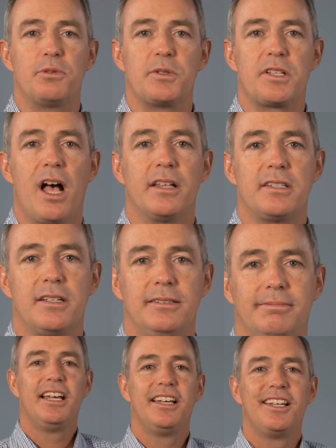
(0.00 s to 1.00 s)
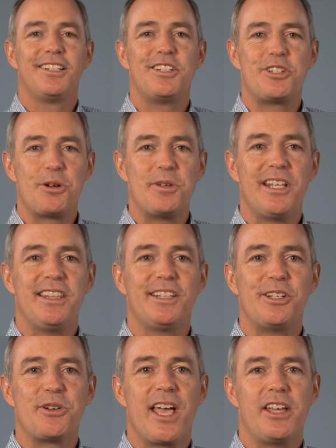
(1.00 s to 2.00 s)
Wisconsin. Determining the
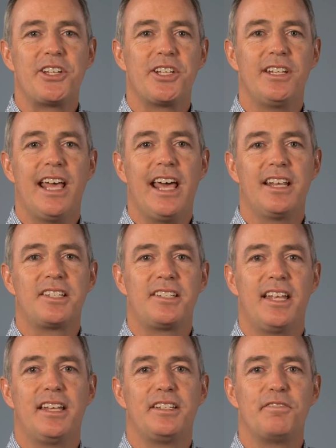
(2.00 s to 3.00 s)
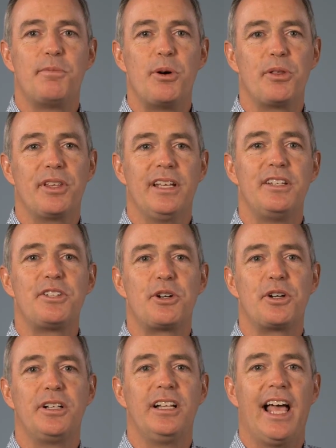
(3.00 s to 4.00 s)
location and extent of both
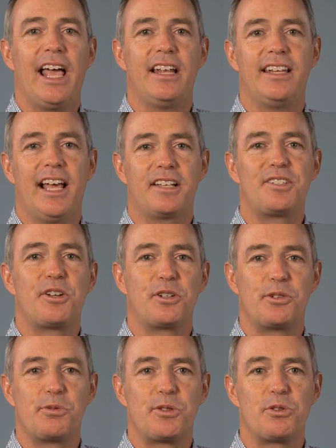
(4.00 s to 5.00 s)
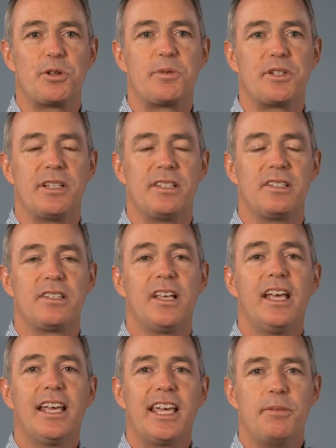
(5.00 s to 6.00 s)
internal and external resorptions
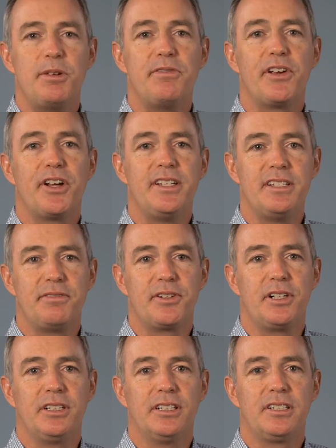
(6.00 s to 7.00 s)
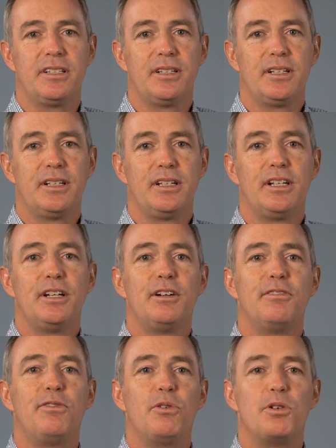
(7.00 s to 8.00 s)
can be very difficult.
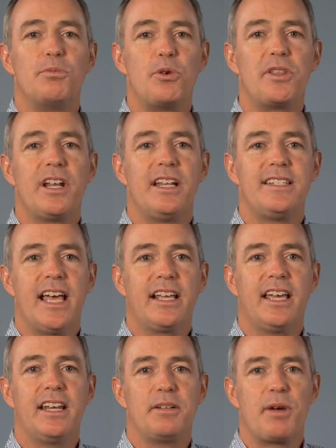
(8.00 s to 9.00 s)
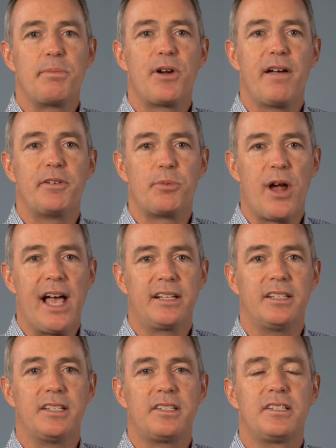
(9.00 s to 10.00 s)
For more than a decade in my private
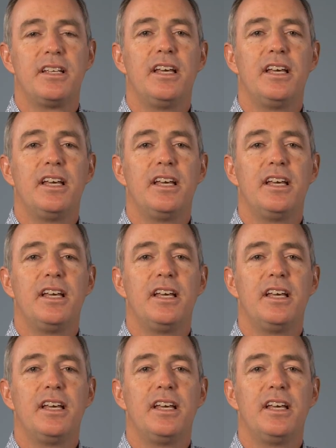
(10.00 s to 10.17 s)
practice,